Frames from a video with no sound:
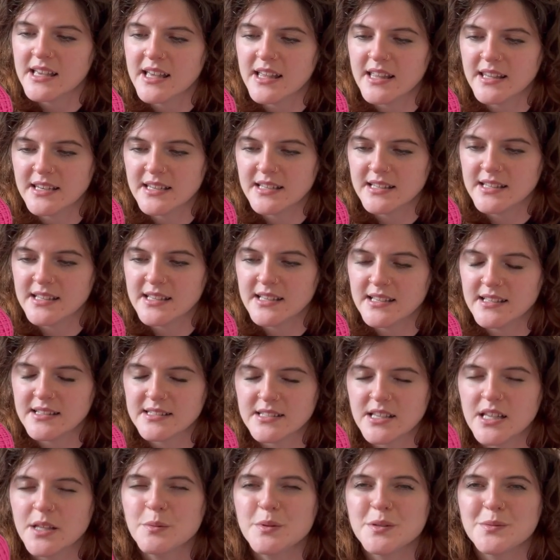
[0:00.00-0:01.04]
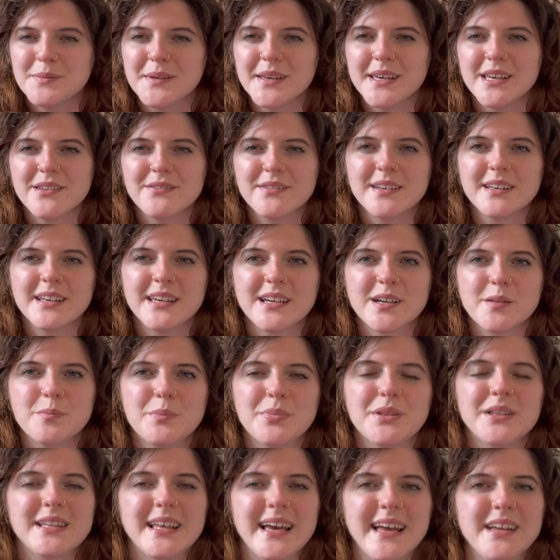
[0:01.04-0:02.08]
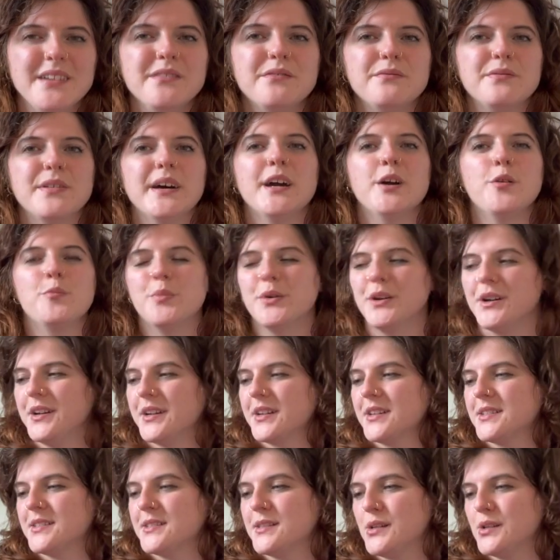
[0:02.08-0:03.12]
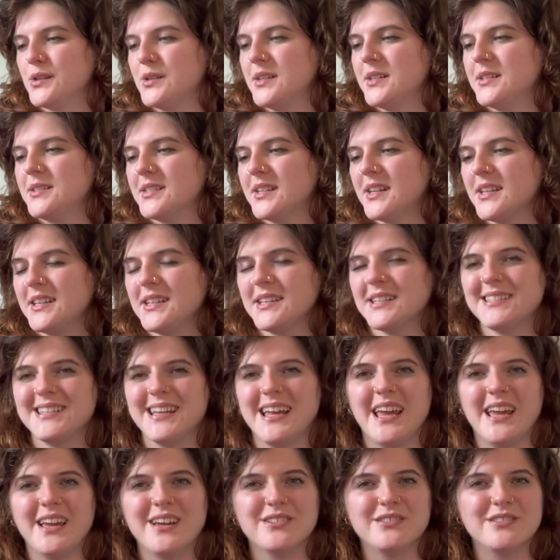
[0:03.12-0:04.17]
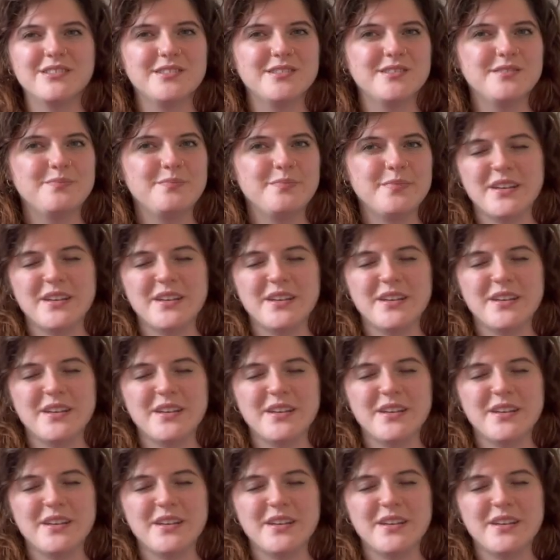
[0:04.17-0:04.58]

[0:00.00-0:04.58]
and it's almost behaving like a plant fiber because it's getting tangled